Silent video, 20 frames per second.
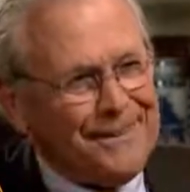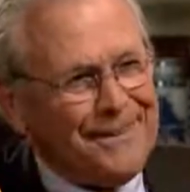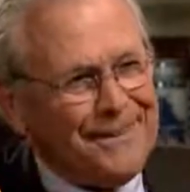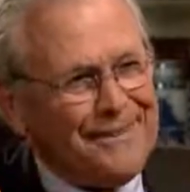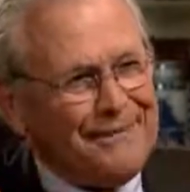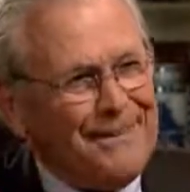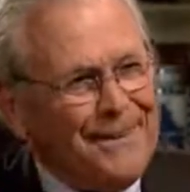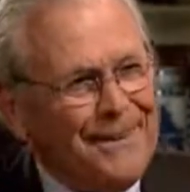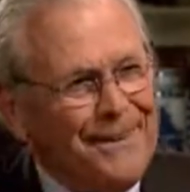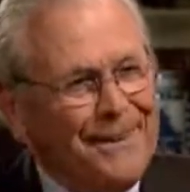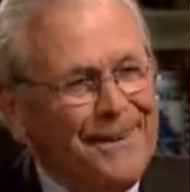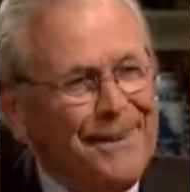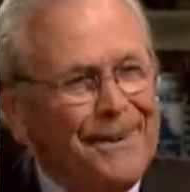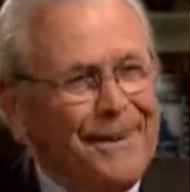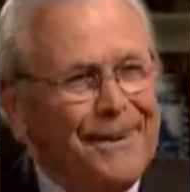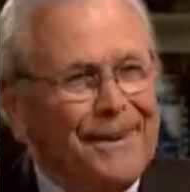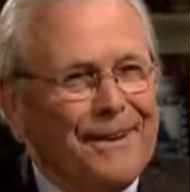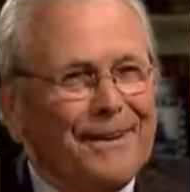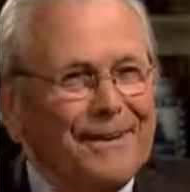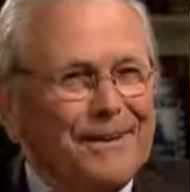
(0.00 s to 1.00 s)

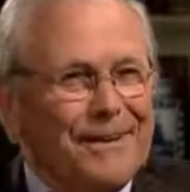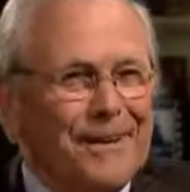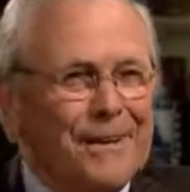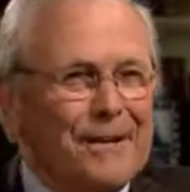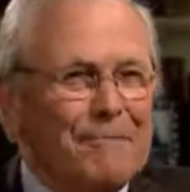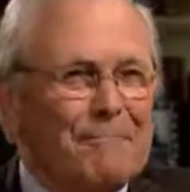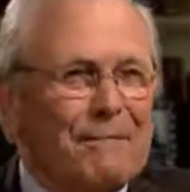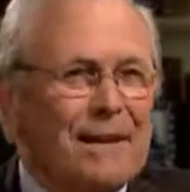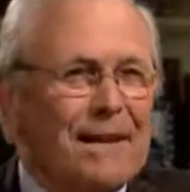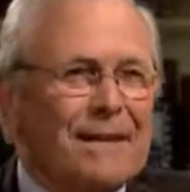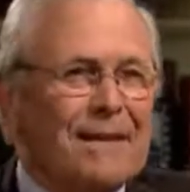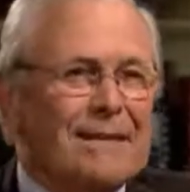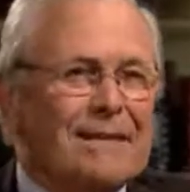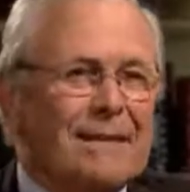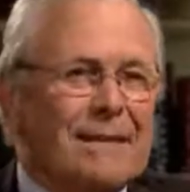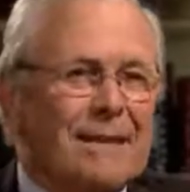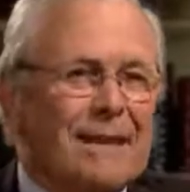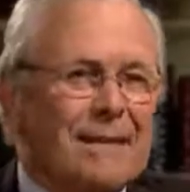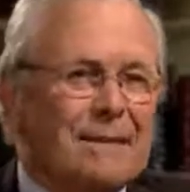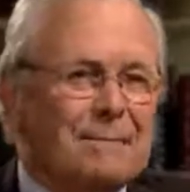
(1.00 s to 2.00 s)
Isn't that
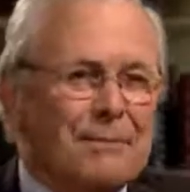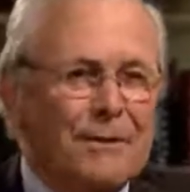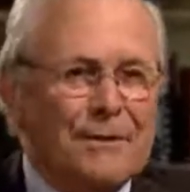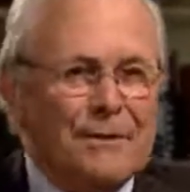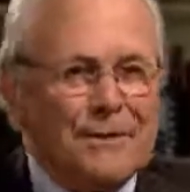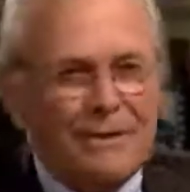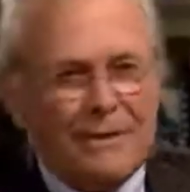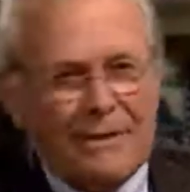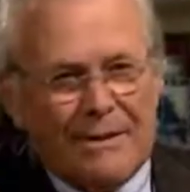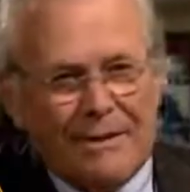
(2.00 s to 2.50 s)
amazing? I suppose you're going to